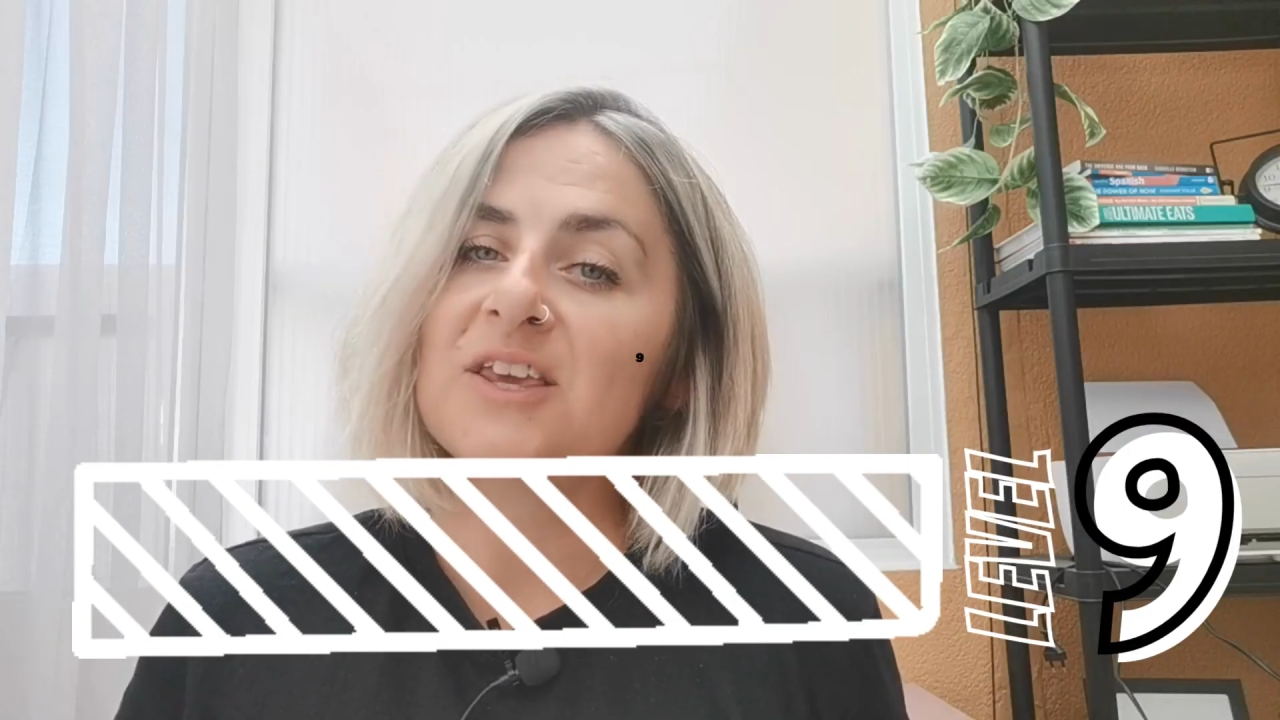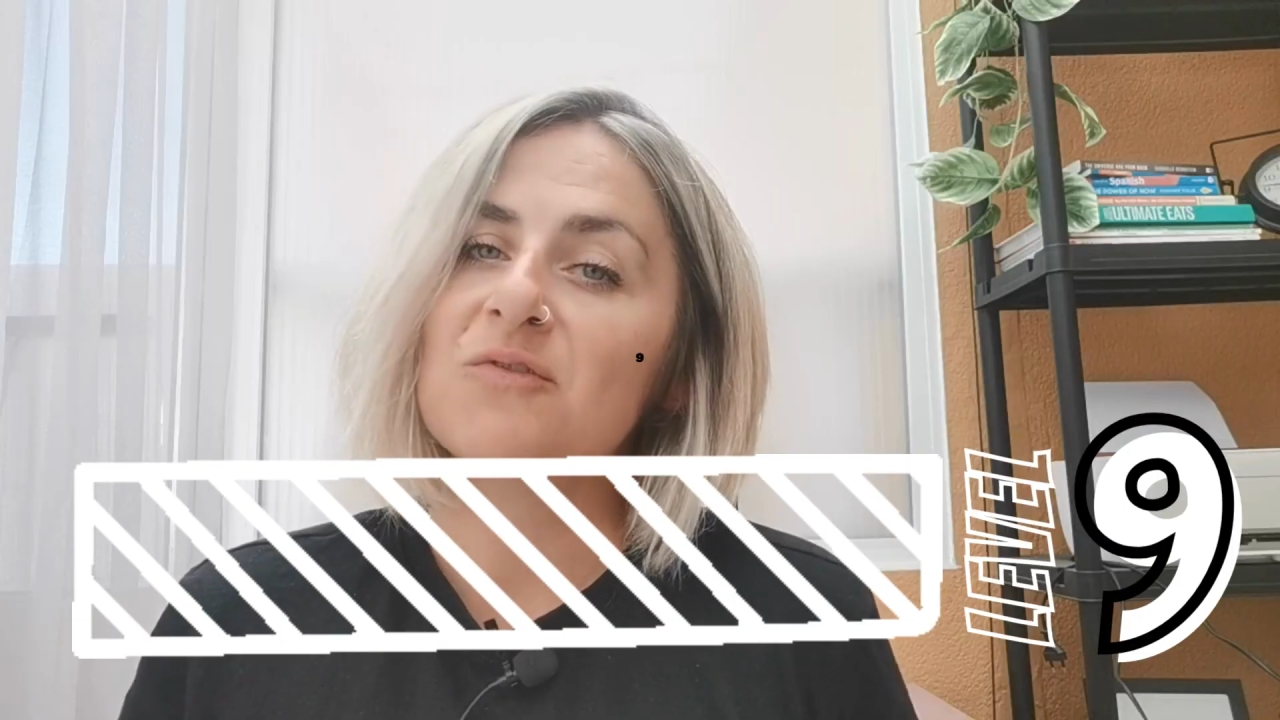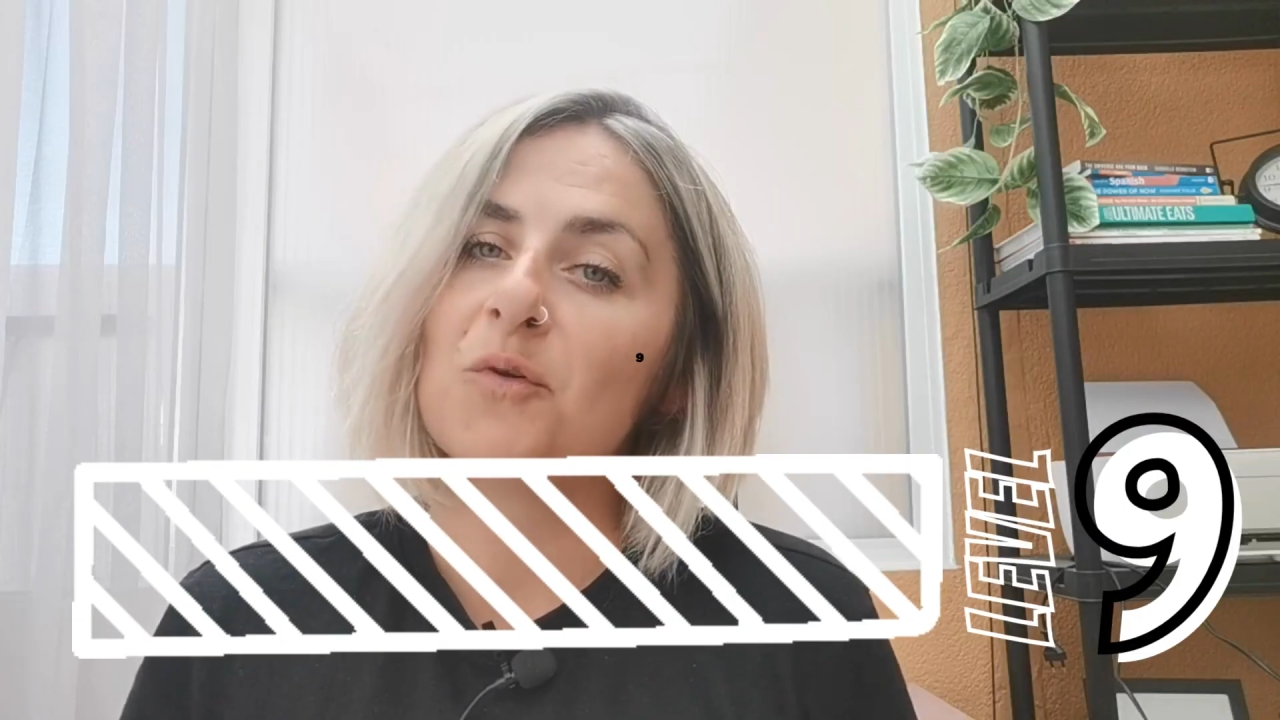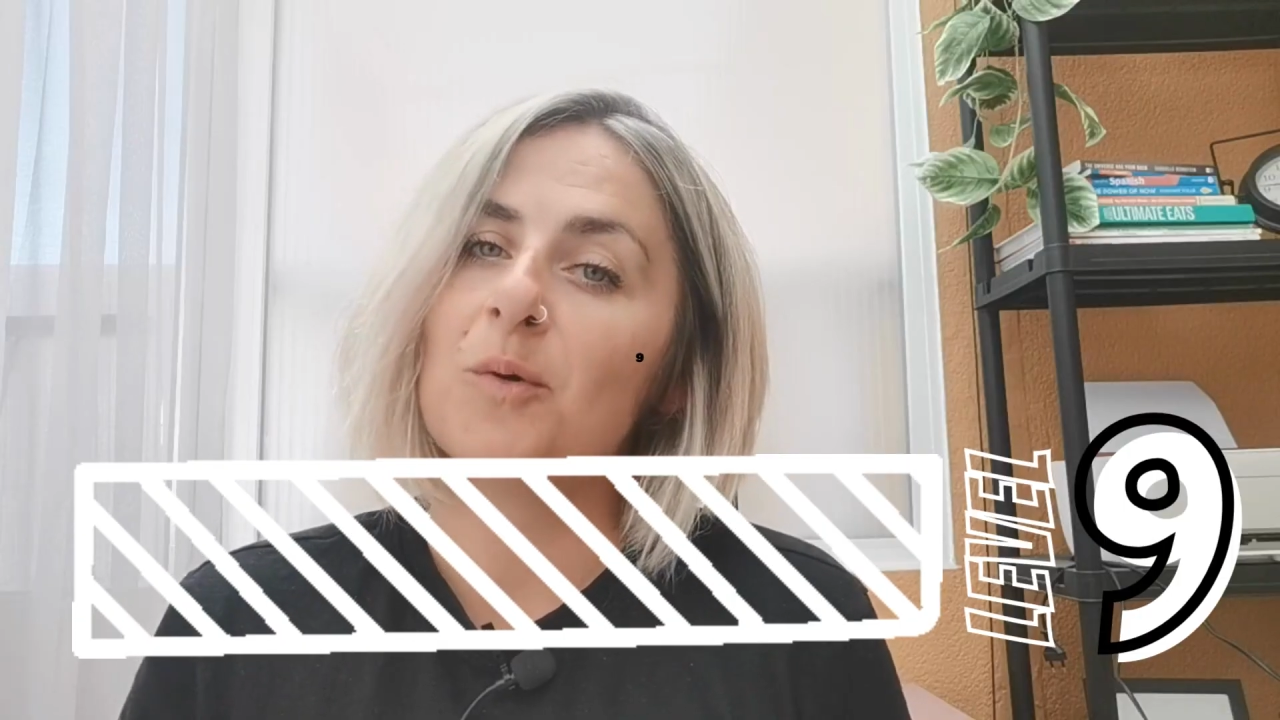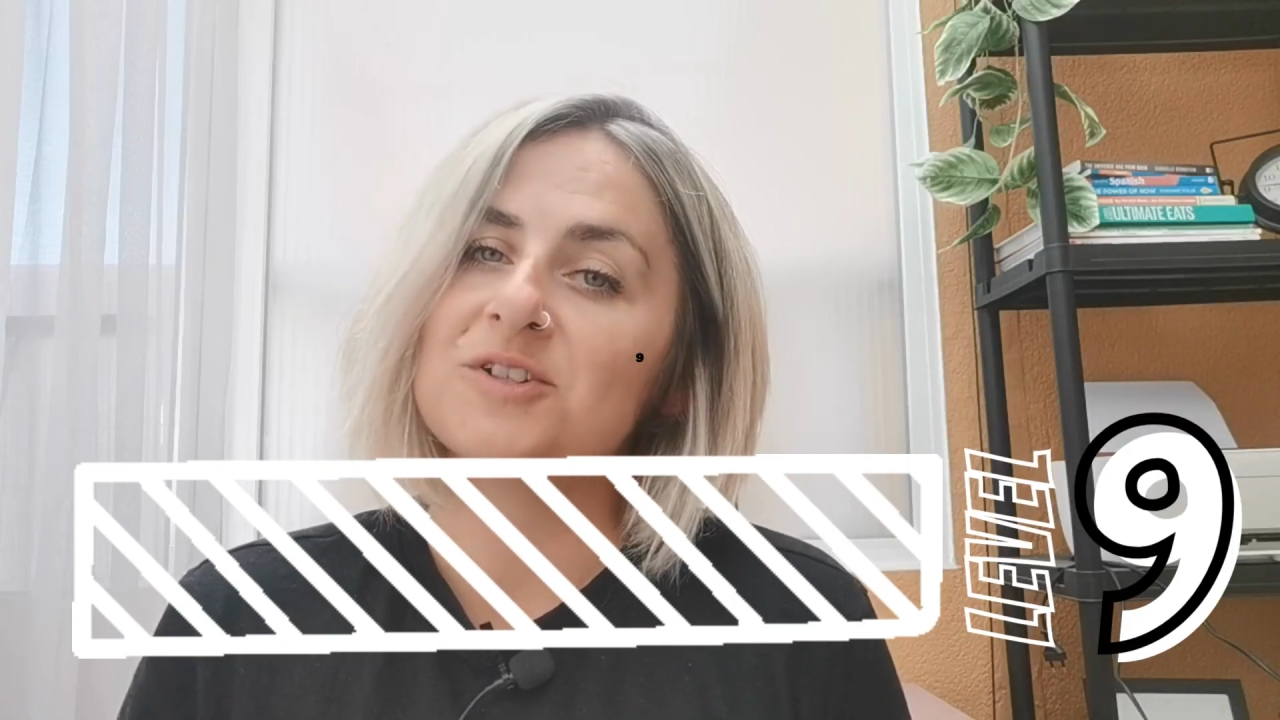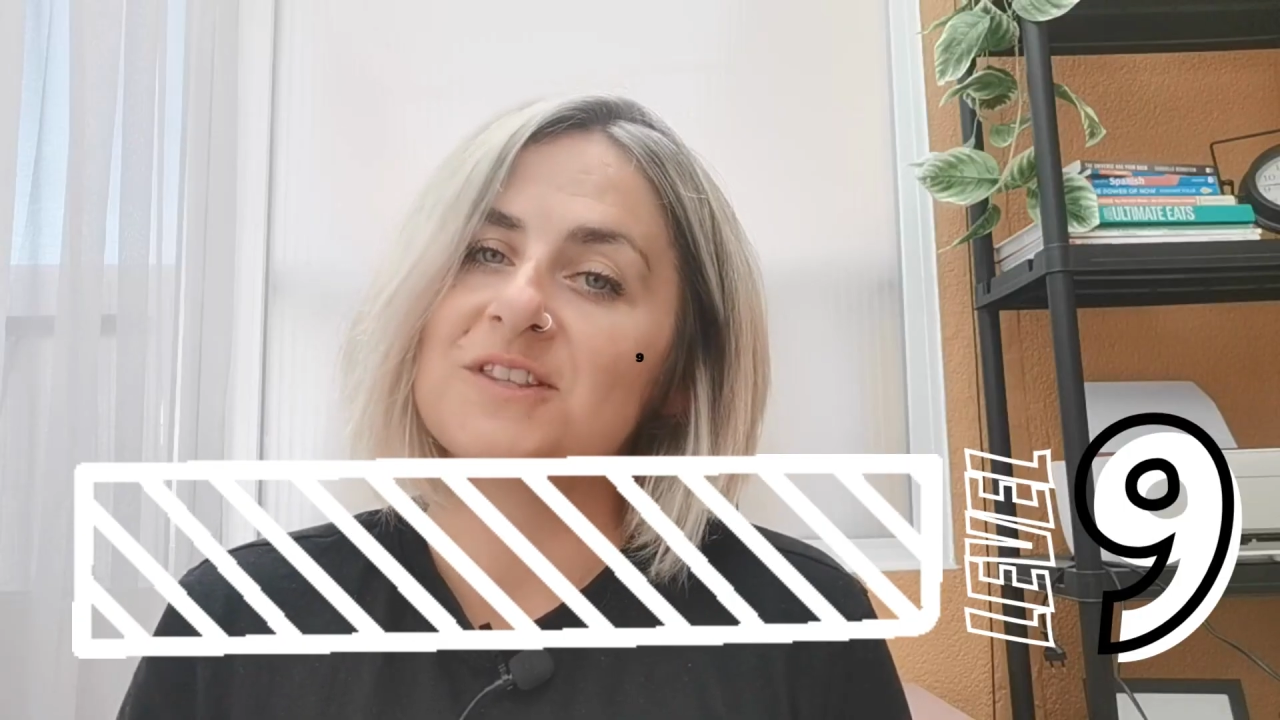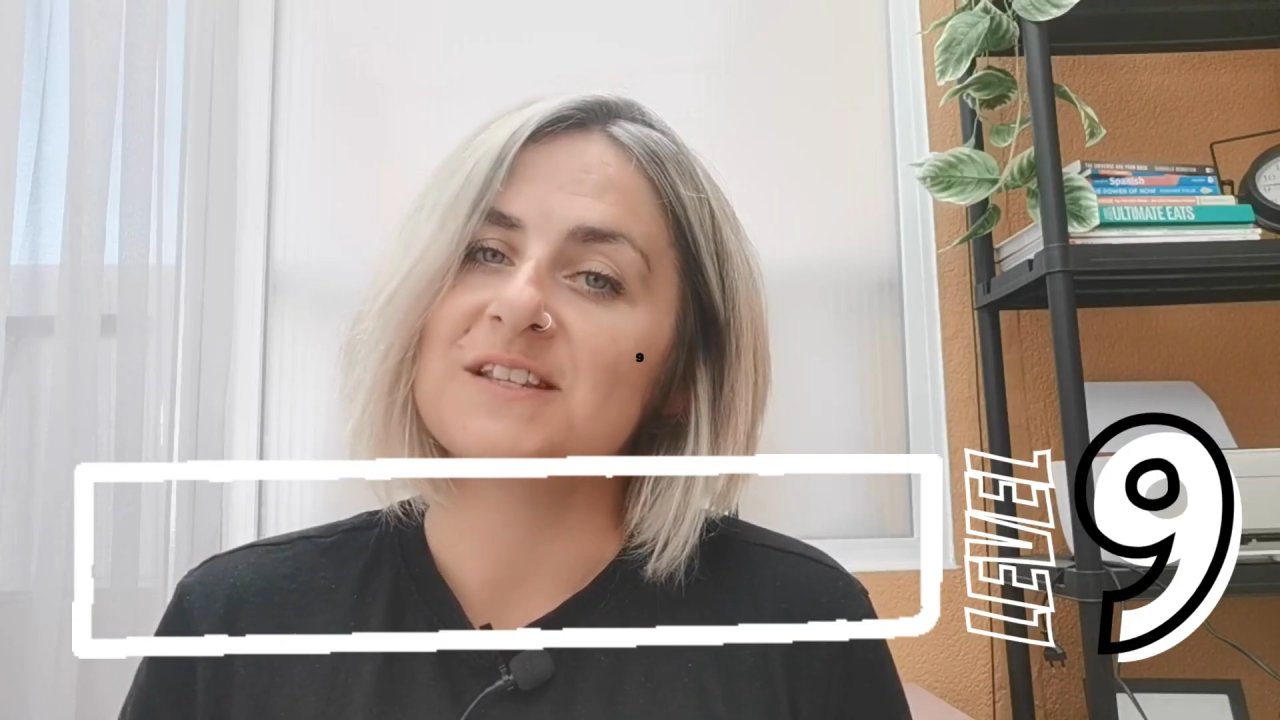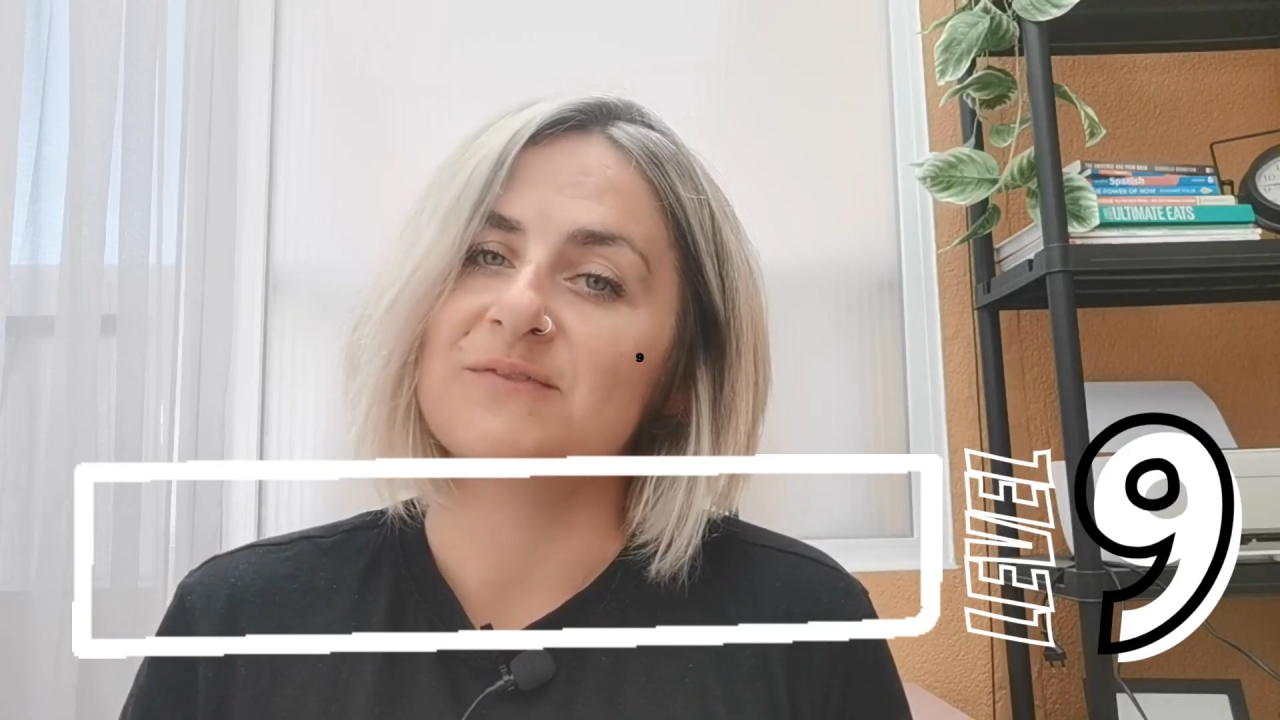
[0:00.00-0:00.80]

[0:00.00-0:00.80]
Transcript: Thank you for watching